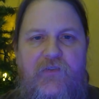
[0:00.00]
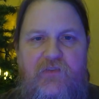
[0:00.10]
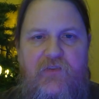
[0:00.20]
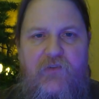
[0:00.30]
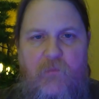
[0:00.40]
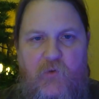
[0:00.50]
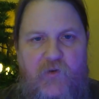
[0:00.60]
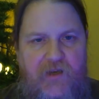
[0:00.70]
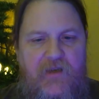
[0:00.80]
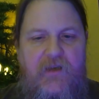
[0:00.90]
and
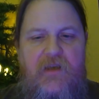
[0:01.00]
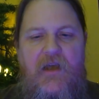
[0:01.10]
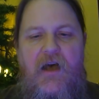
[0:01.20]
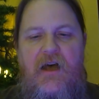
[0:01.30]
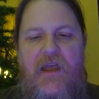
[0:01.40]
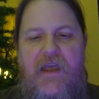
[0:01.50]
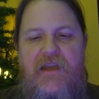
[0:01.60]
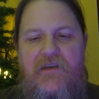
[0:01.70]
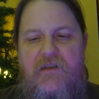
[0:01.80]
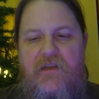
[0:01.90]
summary.
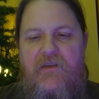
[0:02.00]
And